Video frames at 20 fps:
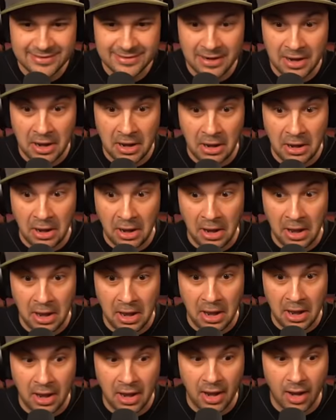
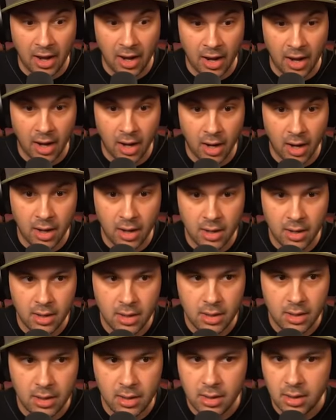
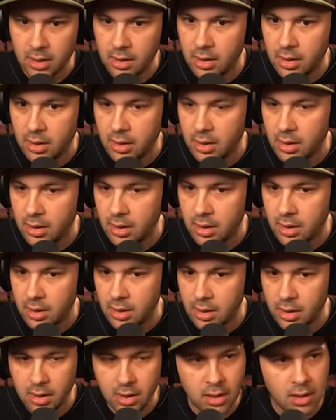
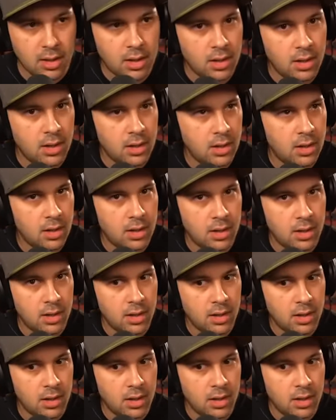
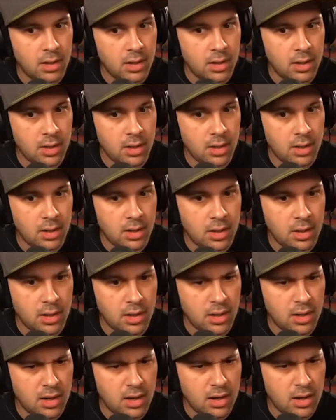
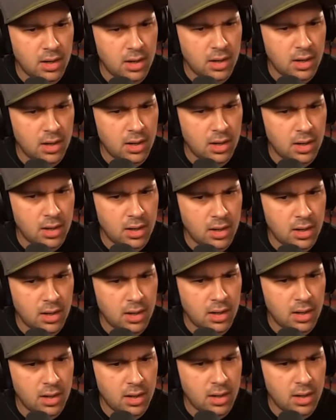
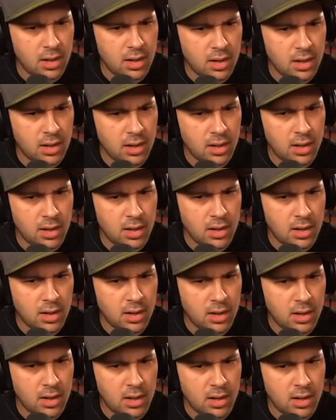
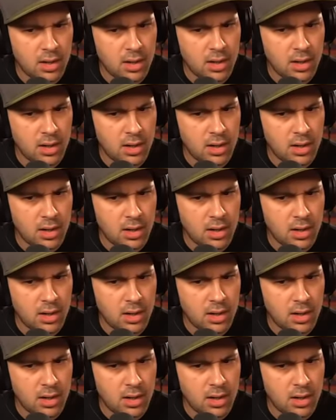[no speech]